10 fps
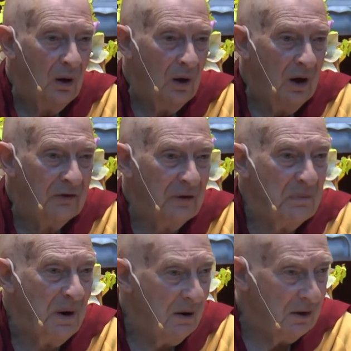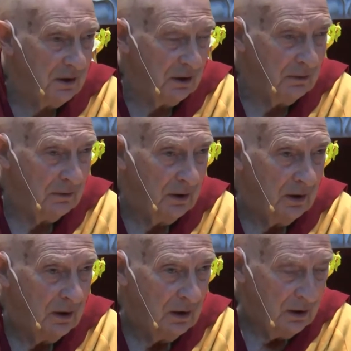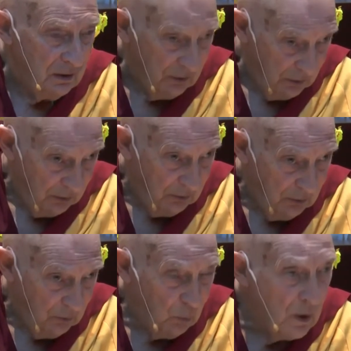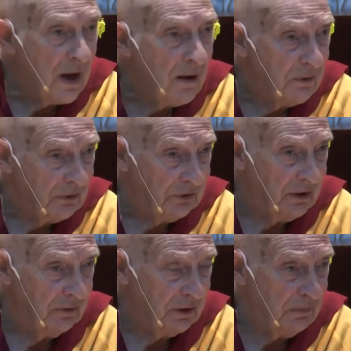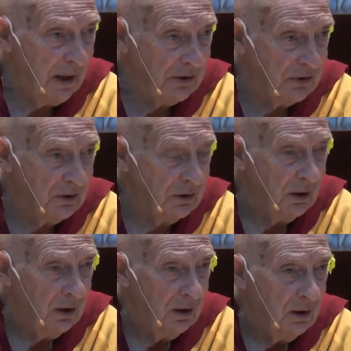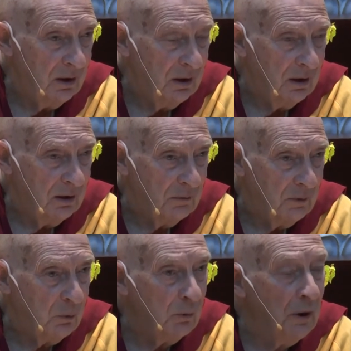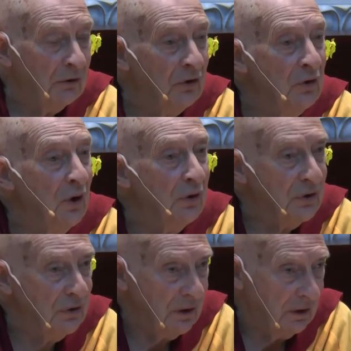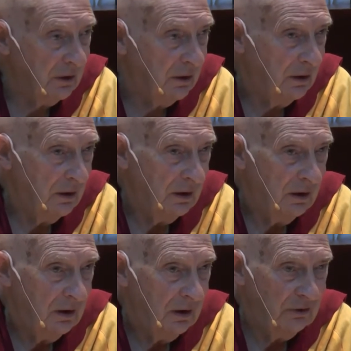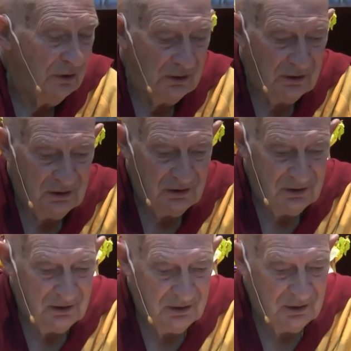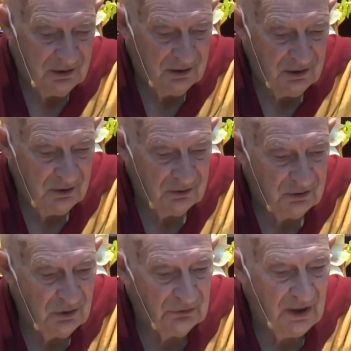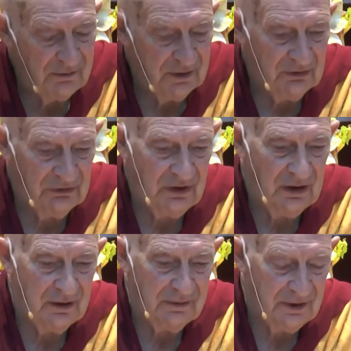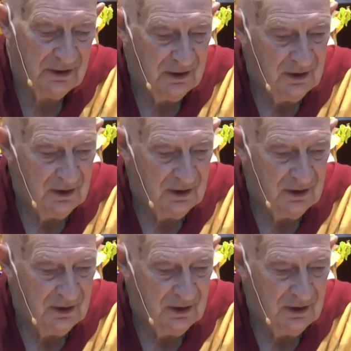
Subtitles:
it's imperative. We have the seed of compassion, but we must nurture it. It's no use having a seed of a